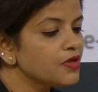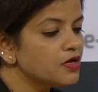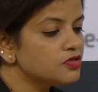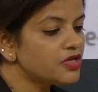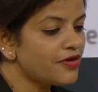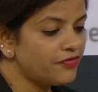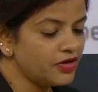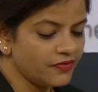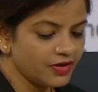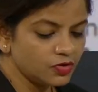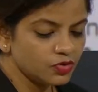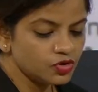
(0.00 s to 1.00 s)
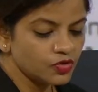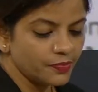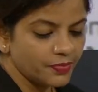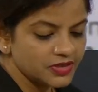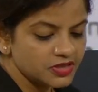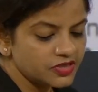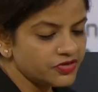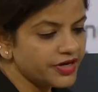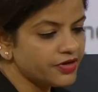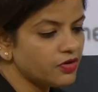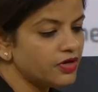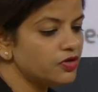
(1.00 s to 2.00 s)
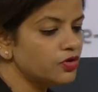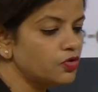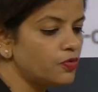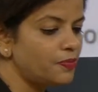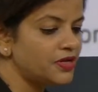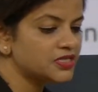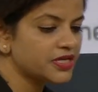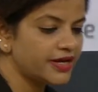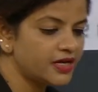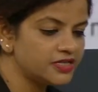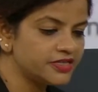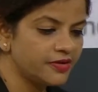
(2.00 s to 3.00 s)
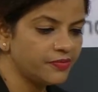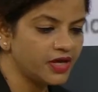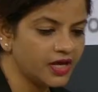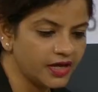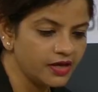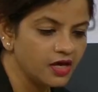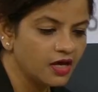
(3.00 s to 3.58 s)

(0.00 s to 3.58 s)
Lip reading: So everyone, those who are present right now in the group, please kindly say me hi,